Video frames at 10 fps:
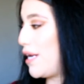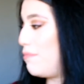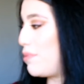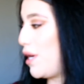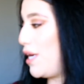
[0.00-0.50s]

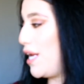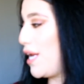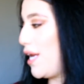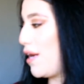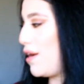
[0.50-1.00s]
I'm burning
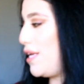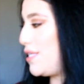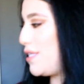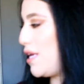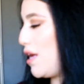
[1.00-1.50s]
here
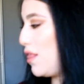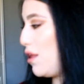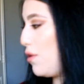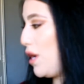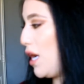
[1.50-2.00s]
is the
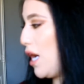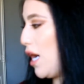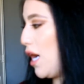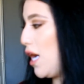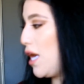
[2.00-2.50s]

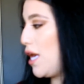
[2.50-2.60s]
Aloha